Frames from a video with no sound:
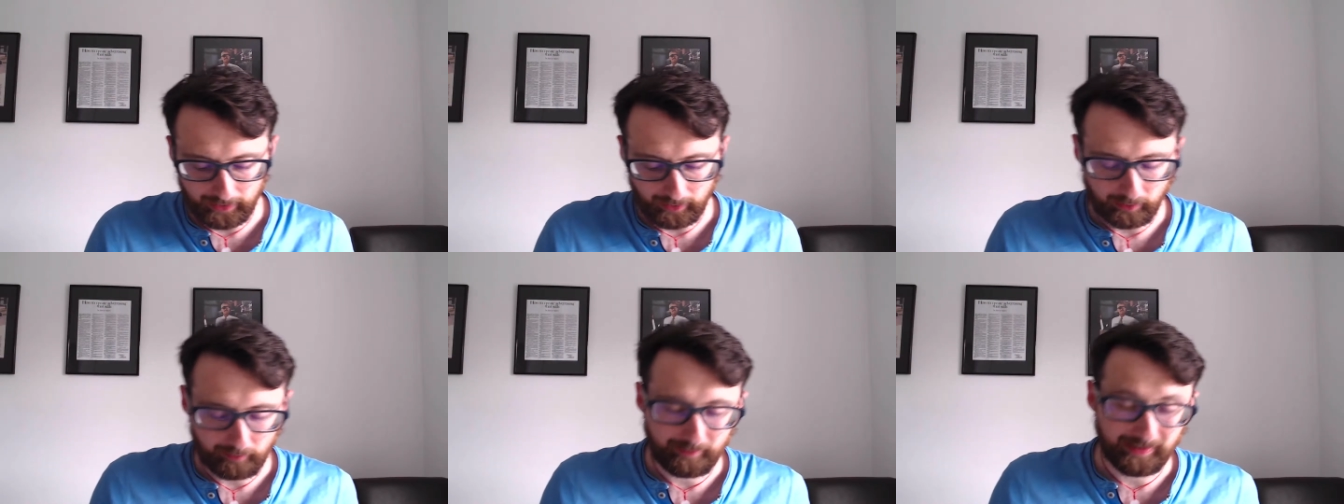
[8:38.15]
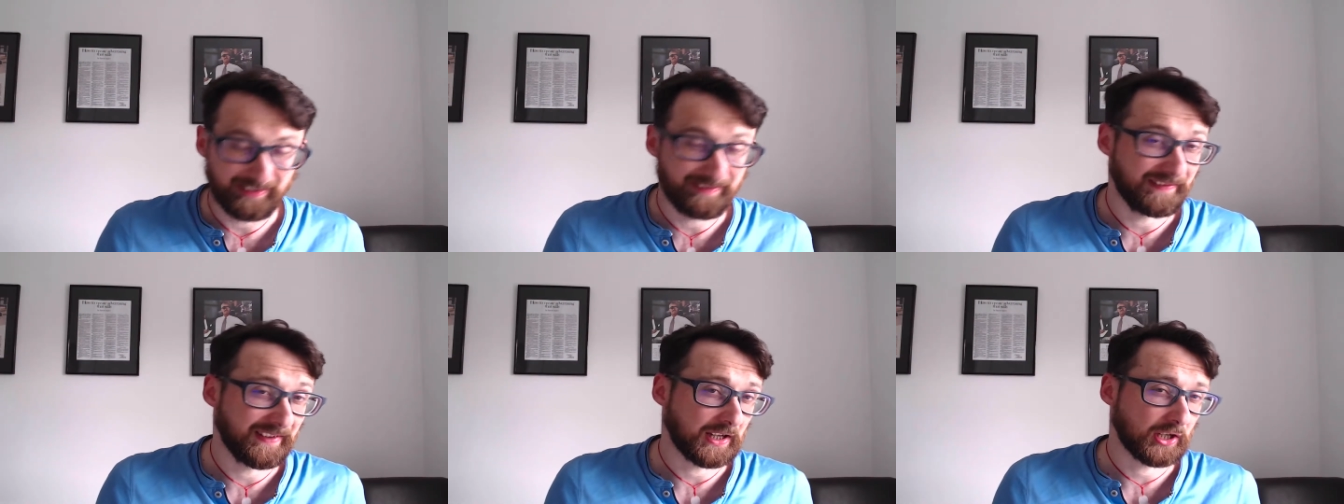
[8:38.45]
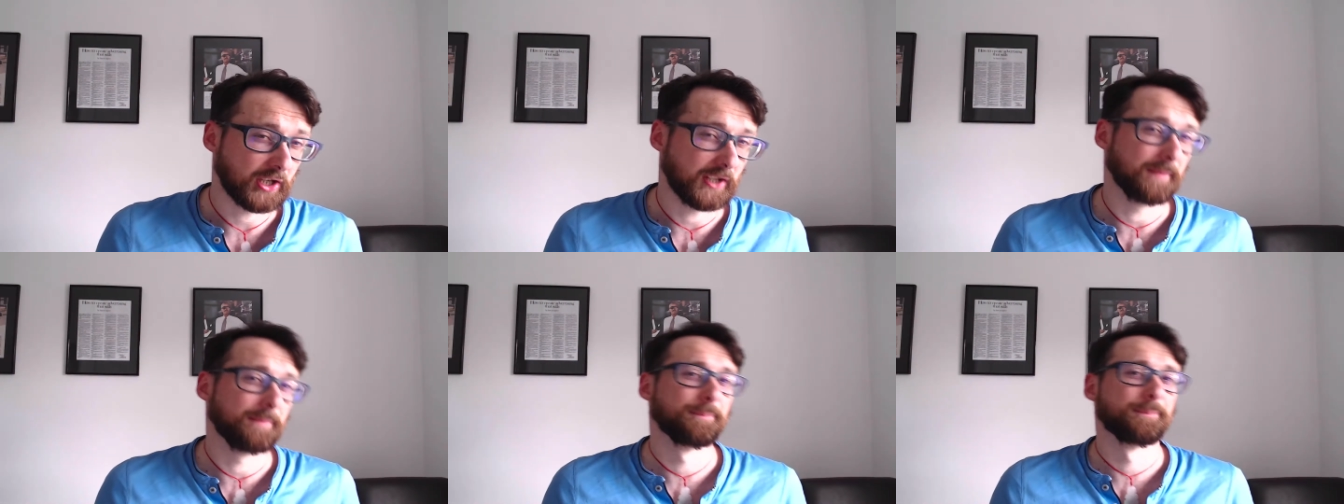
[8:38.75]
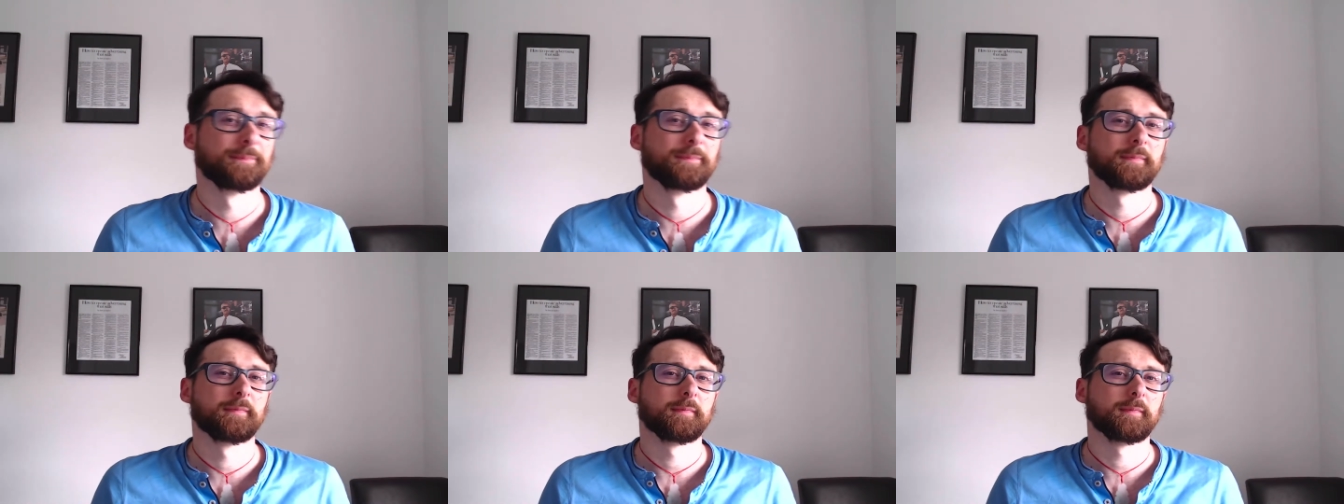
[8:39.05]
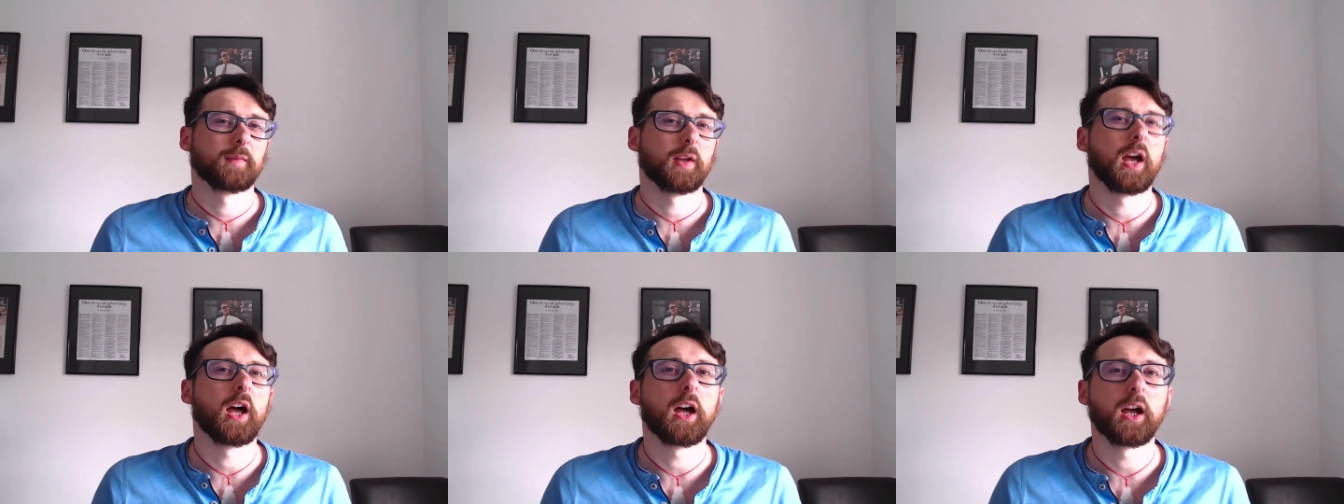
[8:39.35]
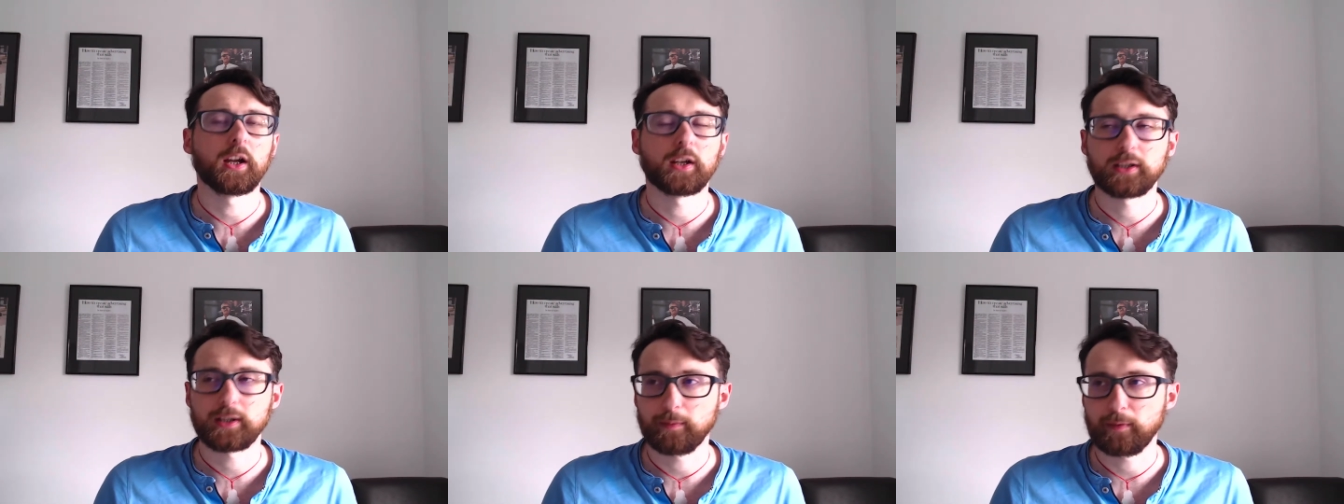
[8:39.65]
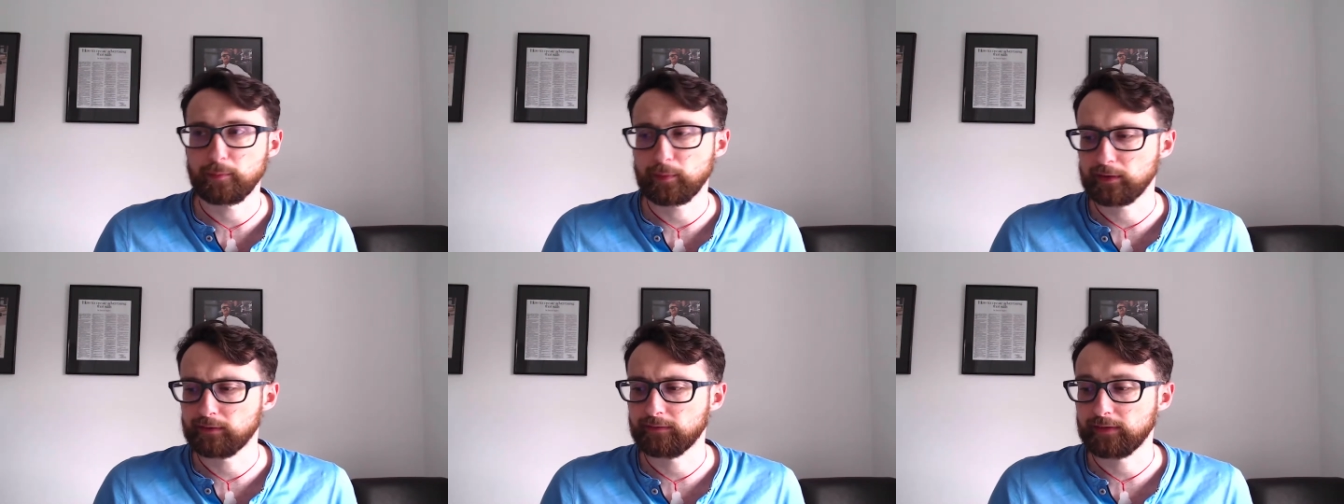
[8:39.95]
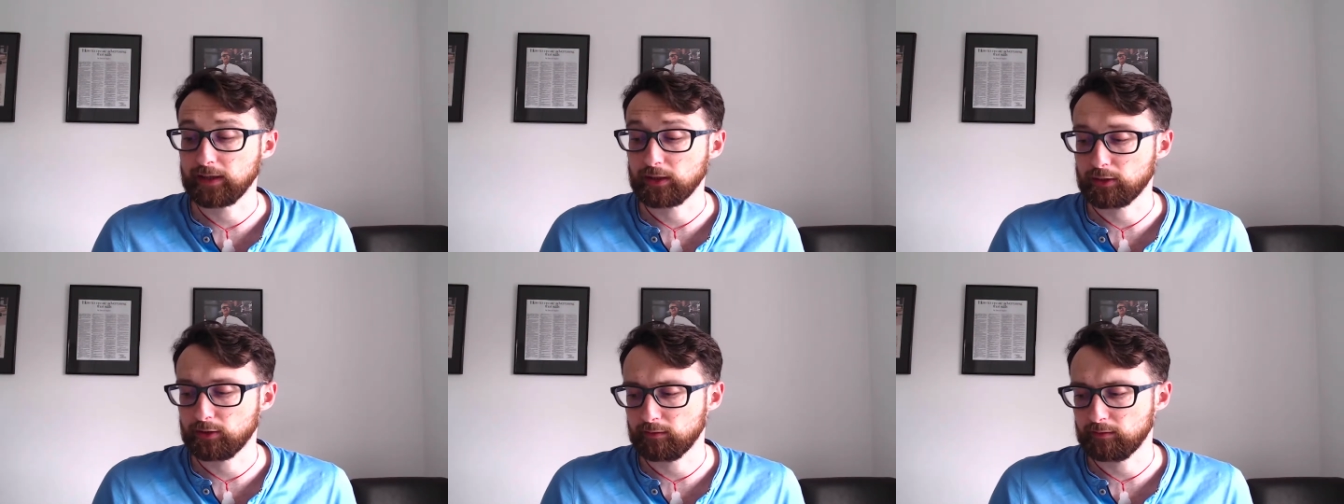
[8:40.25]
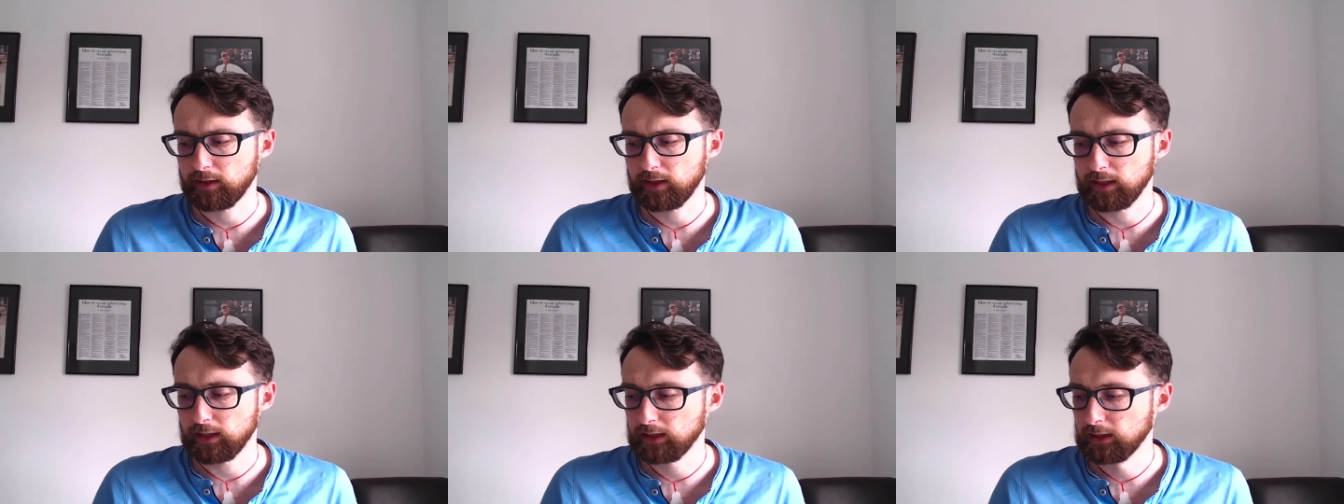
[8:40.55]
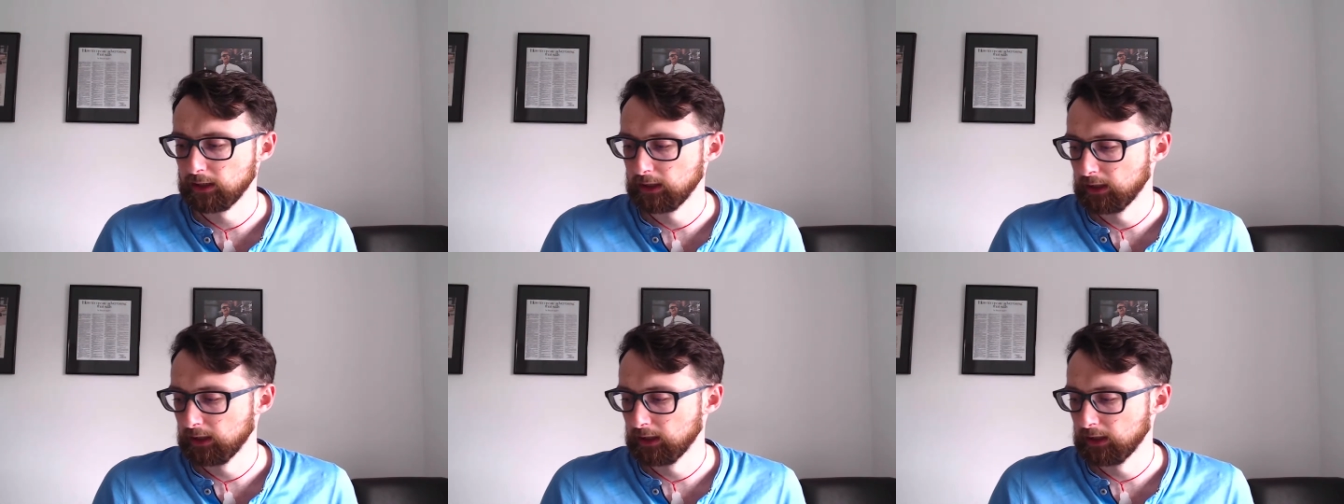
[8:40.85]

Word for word: I read fiction because uh, I'm a big fiction reader.